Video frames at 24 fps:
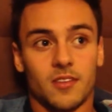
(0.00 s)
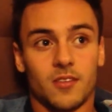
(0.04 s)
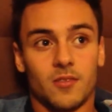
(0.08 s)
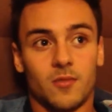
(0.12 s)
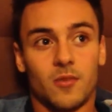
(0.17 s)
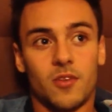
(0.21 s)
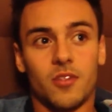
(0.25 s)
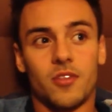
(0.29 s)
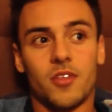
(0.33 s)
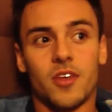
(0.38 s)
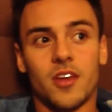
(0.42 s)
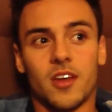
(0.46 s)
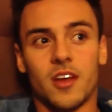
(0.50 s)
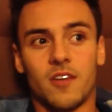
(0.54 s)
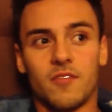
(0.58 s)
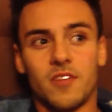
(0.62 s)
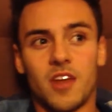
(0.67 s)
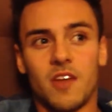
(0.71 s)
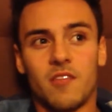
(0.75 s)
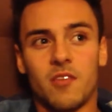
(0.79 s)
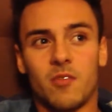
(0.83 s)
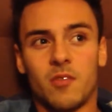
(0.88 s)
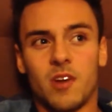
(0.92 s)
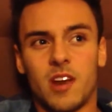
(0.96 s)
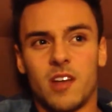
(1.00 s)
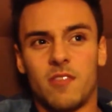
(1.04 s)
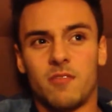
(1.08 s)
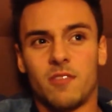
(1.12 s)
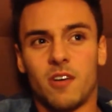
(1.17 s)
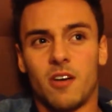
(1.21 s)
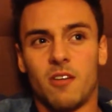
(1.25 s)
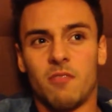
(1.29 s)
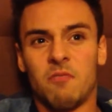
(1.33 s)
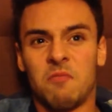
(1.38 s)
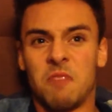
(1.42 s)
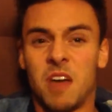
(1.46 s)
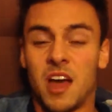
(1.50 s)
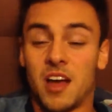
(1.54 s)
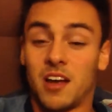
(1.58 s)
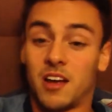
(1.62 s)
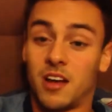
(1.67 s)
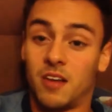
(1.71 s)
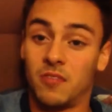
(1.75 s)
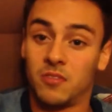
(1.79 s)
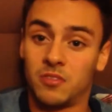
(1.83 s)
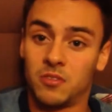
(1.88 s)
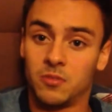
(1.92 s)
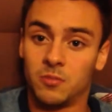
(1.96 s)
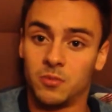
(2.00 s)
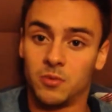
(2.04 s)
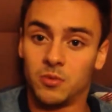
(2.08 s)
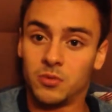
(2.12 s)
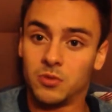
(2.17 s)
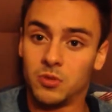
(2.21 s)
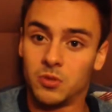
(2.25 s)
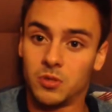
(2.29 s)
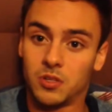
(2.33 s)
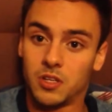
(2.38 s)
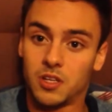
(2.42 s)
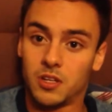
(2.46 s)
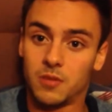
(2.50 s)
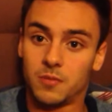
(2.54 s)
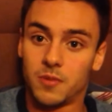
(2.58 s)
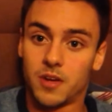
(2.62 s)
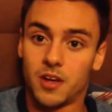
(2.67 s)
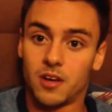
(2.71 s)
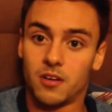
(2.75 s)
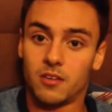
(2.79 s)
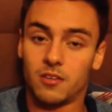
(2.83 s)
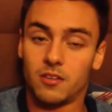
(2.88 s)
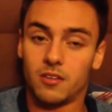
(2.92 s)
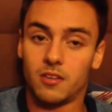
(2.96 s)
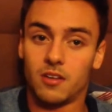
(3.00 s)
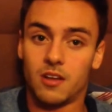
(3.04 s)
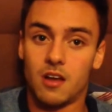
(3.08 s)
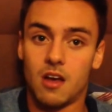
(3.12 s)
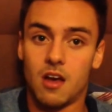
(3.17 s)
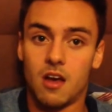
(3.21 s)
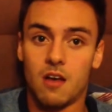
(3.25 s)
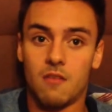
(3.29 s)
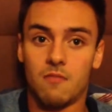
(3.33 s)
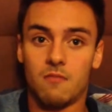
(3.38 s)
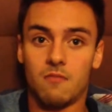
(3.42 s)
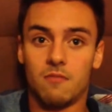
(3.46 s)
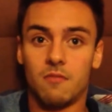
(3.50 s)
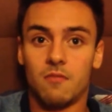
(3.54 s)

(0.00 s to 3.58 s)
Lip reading: one thing I've never really felt that comfortable talking about are